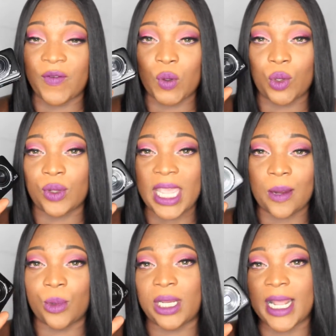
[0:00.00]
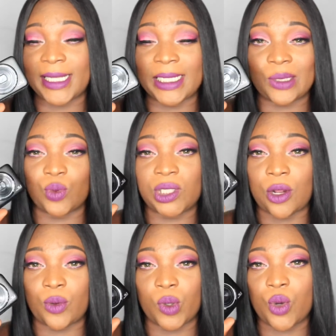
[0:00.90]
photo camera and I just
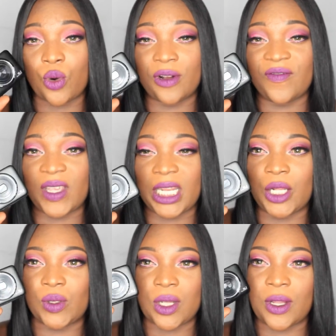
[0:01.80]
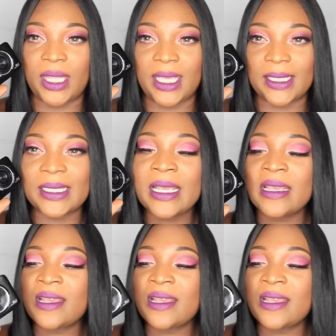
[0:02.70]
started recording videos on this.